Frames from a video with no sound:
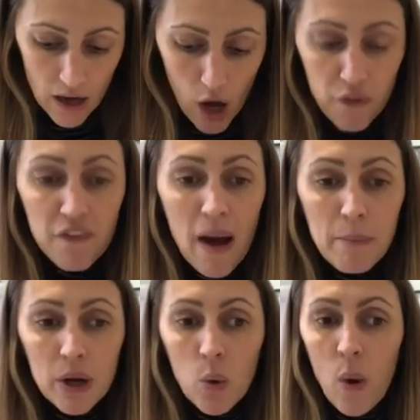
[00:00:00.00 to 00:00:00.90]

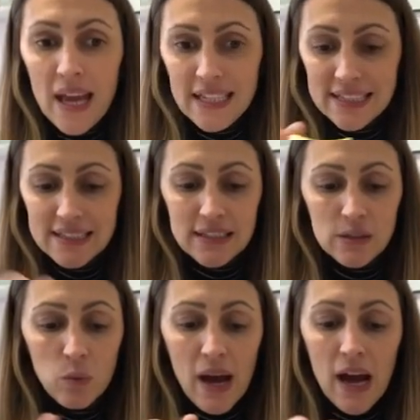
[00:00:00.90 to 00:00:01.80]
Fabric weights as
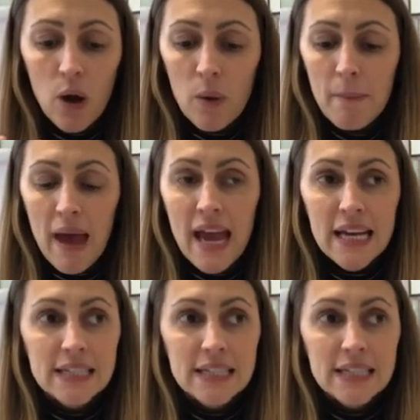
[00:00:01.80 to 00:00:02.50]
well we made.